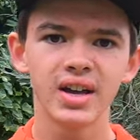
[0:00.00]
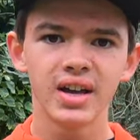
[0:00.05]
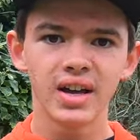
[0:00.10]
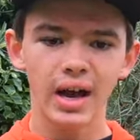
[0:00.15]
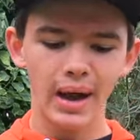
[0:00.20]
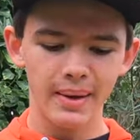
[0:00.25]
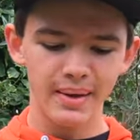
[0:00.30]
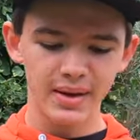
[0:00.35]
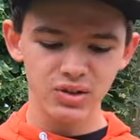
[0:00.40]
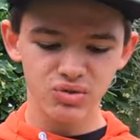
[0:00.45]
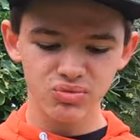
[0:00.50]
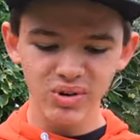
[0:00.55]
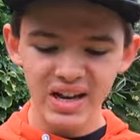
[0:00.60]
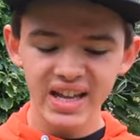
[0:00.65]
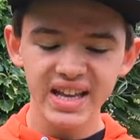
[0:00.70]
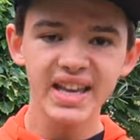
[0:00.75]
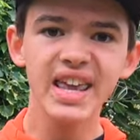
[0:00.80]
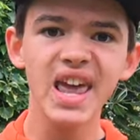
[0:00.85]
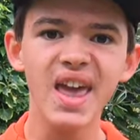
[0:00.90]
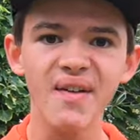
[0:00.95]
It's
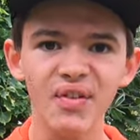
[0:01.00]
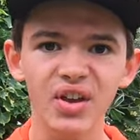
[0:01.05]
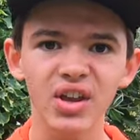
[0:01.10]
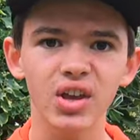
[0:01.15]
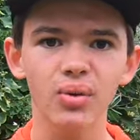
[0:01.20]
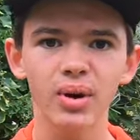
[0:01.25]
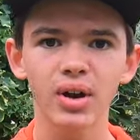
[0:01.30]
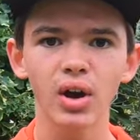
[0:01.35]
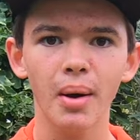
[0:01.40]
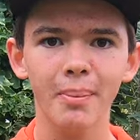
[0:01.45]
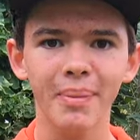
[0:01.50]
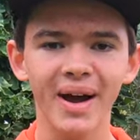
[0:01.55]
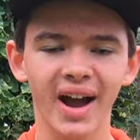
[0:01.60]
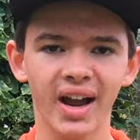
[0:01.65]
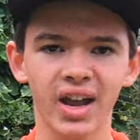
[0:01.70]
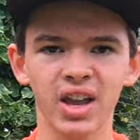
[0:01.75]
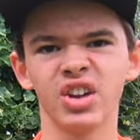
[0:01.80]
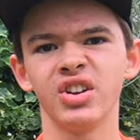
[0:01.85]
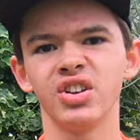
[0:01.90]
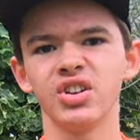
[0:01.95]
really giving you a lot
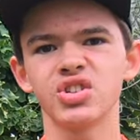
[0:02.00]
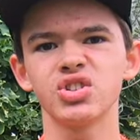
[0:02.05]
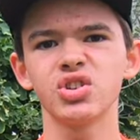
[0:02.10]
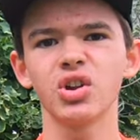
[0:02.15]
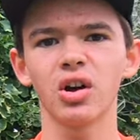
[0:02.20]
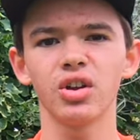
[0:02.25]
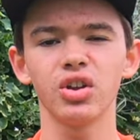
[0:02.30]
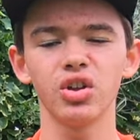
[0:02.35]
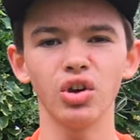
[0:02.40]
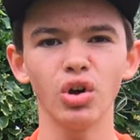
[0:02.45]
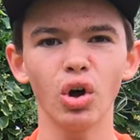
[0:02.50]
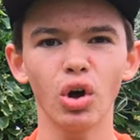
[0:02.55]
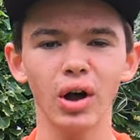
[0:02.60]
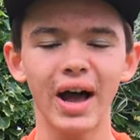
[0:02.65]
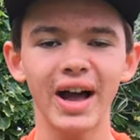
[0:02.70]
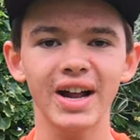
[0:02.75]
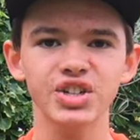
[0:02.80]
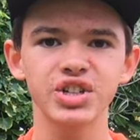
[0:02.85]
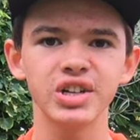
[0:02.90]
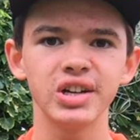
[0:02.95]
back, and you're not
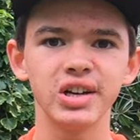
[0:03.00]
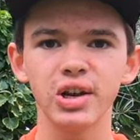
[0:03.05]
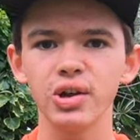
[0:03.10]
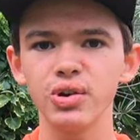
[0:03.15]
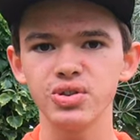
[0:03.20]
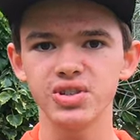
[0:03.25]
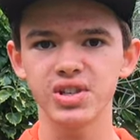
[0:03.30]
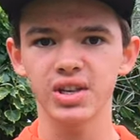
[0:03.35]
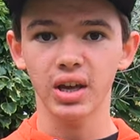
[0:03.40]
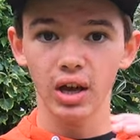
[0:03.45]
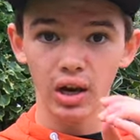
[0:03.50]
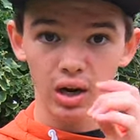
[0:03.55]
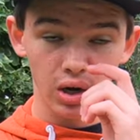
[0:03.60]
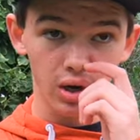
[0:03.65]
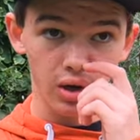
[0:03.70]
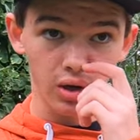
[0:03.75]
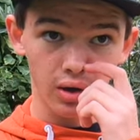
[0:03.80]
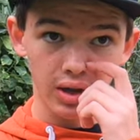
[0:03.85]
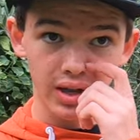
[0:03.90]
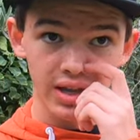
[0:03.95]
actually losing a
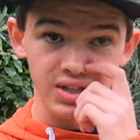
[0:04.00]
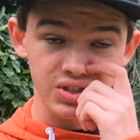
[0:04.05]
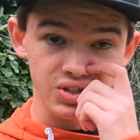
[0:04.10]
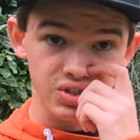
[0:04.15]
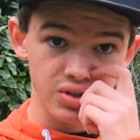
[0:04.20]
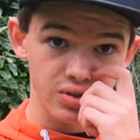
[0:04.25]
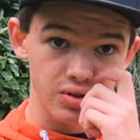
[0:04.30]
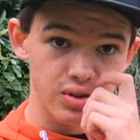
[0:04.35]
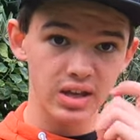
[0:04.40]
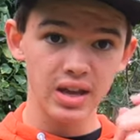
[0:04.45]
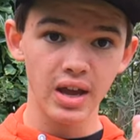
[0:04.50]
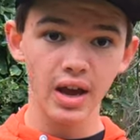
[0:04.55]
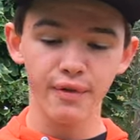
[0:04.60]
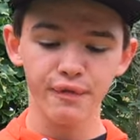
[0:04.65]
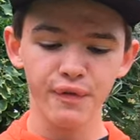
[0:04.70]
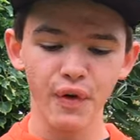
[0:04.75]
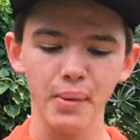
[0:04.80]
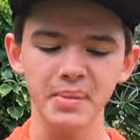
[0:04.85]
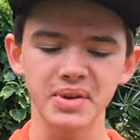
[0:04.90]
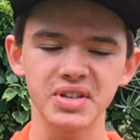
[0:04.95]
lot into the
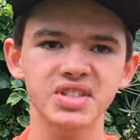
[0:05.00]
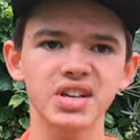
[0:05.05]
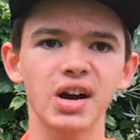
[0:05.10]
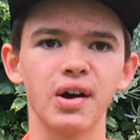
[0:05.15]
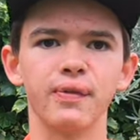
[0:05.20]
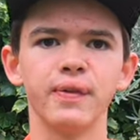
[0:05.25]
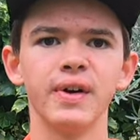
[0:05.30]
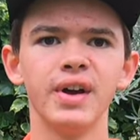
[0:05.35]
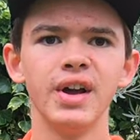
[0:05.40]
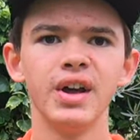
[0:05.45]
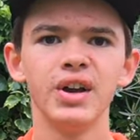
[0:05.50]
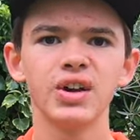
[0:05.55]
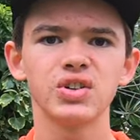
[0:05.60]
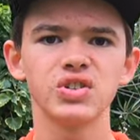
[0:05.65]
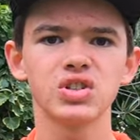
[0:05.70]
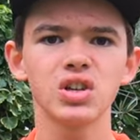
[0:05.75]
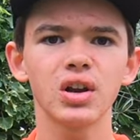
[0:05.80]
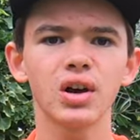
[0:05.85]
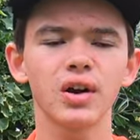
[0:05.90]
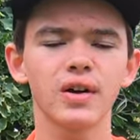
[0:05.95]
foam itself,
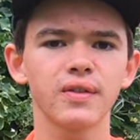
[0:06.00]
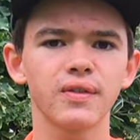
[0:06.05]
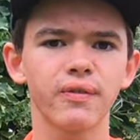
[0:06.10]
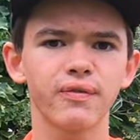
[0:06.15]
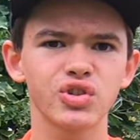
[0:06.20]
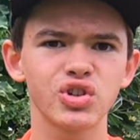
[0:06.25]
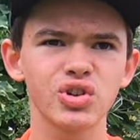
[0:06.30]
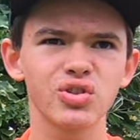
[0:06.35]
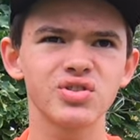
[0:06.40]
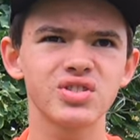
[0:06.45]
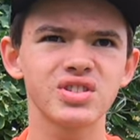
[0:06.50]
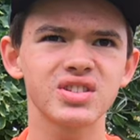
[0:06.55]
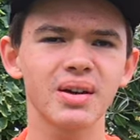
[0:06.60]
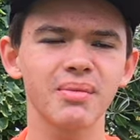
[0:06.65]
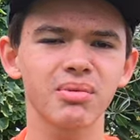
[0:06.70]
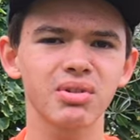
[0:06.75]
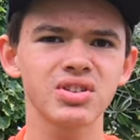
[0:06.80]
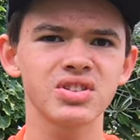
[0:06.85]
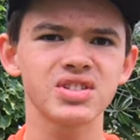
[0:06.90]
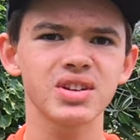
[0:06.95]
because a lot of shoes
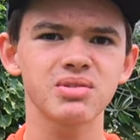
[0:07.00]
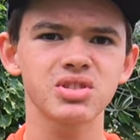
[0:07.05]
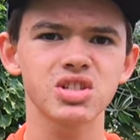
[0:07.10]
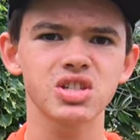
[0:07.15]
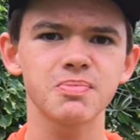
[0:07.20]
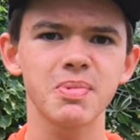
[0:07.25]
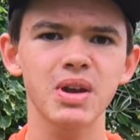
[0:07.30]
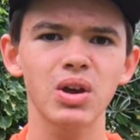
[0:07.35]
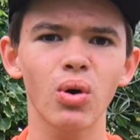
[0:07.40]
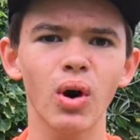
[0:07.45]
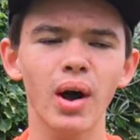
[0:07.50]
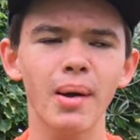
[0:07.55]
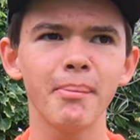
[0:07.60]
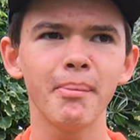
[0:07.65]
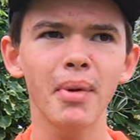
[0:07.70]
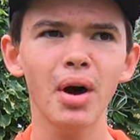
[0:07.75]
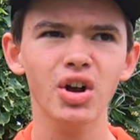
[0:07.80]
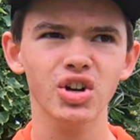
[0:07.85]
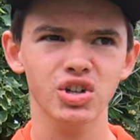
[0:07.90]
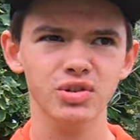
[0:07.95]
can sometimes be quite
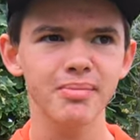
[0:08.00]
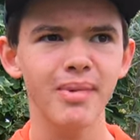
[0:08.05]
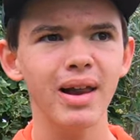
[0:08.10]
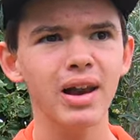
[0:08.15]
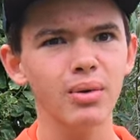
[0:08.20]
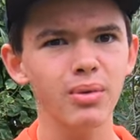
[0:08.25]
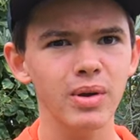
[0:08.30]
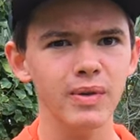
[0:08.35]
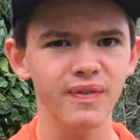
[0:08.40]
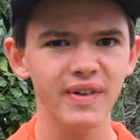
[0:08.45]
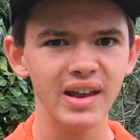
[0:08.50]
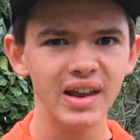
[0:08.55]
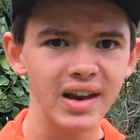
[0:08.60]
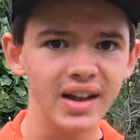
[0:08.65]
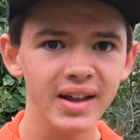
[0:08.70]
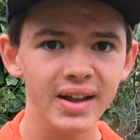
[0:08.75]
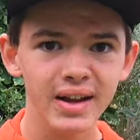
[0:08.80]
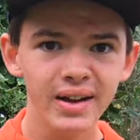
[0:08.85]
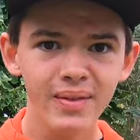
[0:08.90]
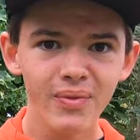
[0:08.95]
marshmallowy
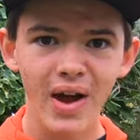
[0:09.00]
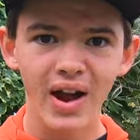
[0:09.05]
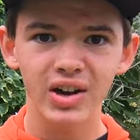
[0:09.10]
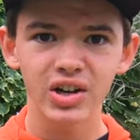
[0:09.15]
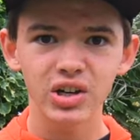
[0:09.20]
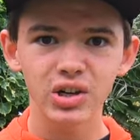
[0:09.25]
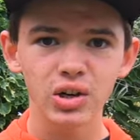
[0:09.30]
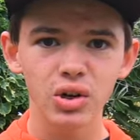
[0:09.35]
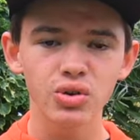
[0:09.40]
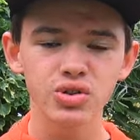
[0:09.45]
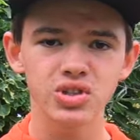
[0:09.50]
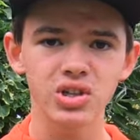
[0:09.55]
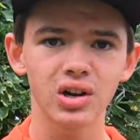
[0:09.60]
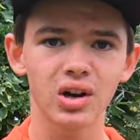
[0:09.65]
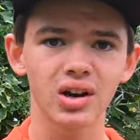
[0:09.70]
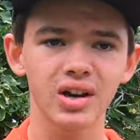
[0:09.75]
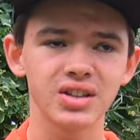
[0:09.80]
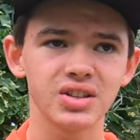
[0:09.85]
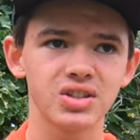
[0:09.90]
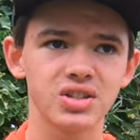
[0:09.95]
feeling and you lose a
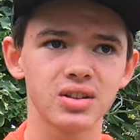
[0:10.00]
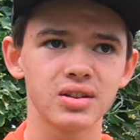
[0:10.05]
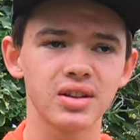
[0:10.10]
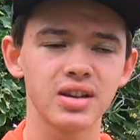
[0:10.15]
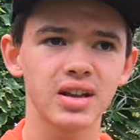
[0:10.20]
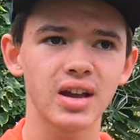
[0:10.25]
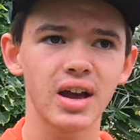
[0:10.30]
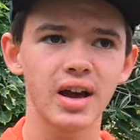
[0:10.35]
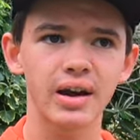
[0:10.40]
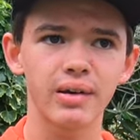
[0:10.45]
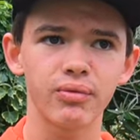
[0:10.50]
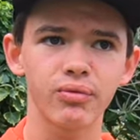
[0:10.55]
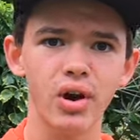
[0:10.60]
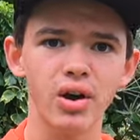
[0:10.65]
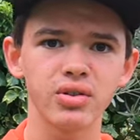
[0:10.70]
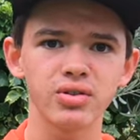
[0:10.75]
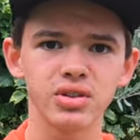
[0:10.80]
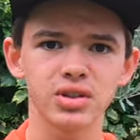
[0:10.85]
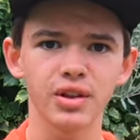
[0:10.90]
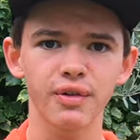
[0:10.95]
lot into the
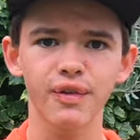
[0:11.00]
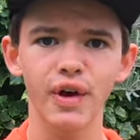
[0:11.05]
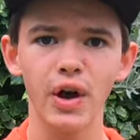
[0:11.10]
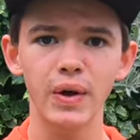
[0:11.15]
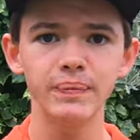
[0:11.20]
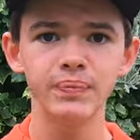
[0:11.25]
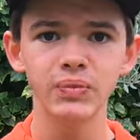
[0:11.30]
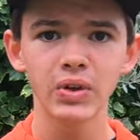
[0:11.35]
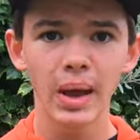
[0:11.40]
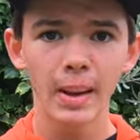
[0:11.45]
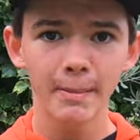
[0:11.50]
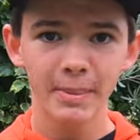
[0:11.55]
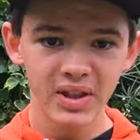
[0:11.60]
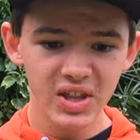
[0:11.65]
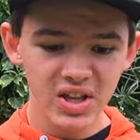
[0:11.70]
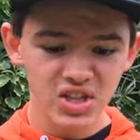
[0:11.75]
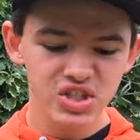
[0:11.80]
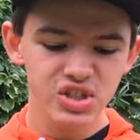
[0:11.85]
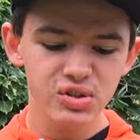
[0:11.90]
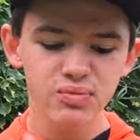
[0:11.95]
road and the foam. But
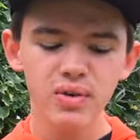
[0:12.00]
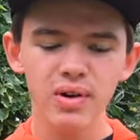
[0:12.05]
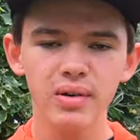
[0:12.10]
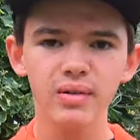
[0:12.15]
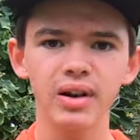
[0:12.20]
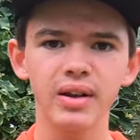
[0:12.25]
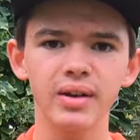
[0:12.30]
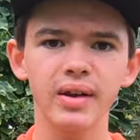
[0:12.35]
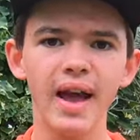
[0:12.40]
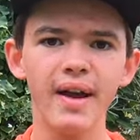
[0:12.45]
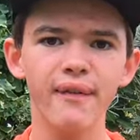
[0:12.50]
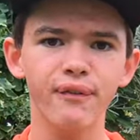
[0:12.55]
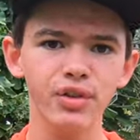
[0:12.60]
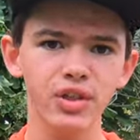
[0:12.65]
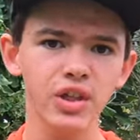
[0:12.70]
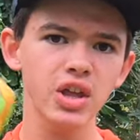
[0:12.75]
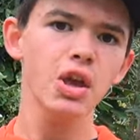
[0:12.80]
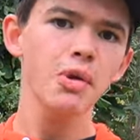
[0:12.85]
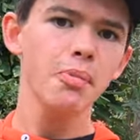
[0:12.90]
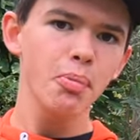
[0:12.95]
this, you really,
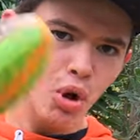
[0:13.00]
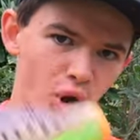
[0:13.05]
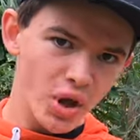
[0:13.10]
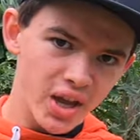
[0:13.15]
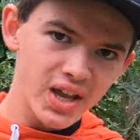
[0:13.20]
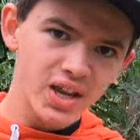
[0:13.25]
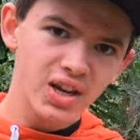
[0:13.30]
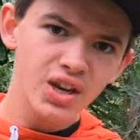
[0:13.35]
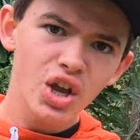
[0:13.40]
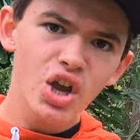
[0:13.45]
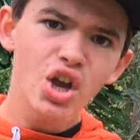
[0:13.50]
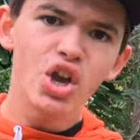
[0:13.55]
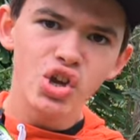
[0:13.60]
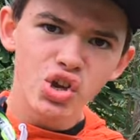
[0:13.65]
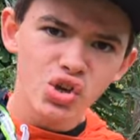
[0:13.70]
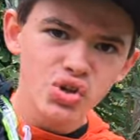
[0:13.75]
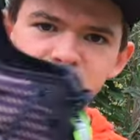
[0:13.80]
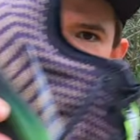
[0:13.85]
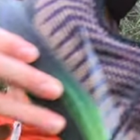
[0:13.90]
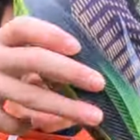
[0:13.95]
everything you put in,
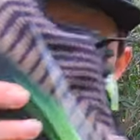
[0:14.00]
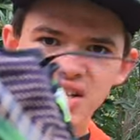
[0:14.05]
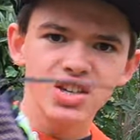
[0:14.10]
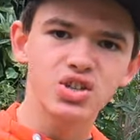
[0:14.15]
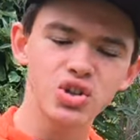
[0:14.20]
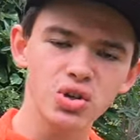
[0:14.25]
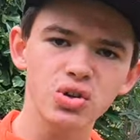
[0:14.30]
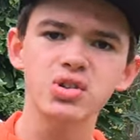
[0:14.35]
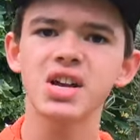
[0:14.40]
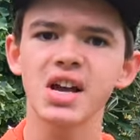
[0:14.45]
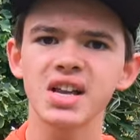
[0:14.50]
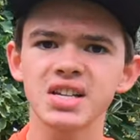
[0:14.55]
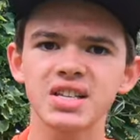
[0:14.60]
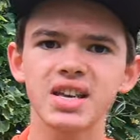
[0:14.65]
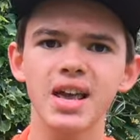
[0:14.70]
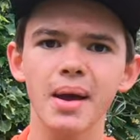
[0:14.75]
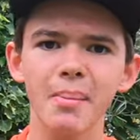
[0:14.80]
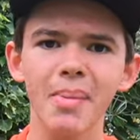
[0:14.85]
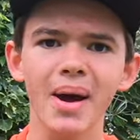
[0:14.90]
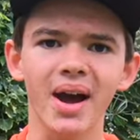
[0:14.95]
you then do tend to
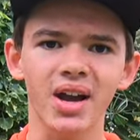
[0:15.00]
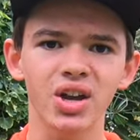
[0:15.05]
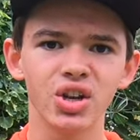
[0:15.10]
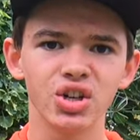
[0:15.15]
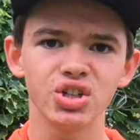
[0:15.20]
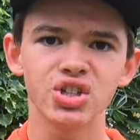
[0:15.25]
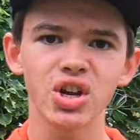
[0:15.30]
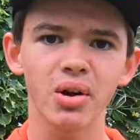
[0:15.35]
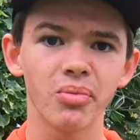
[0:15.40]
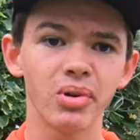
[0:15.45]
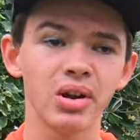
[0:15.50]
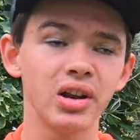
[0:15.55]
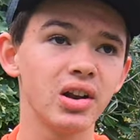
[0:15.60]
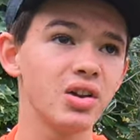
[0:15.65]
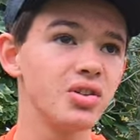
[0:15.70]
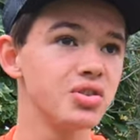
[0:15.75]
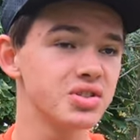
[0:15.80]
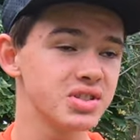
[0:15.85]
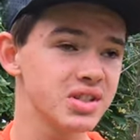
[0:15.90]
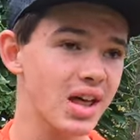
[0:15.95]
get back, and you don't really
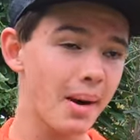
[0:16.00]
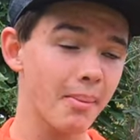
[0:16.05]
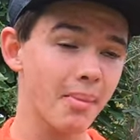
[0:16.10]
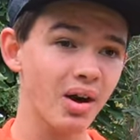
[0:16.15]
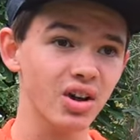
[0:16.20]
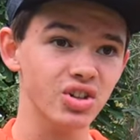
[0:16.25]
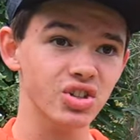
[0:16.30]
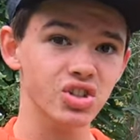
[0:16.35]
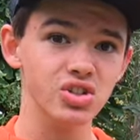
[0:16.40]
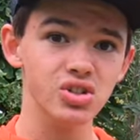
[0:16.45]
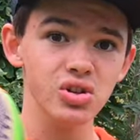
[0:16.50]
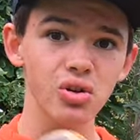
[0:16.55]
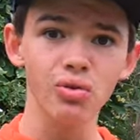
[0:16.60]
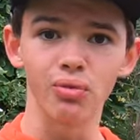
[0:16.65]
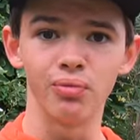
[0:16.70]
lose that much at all.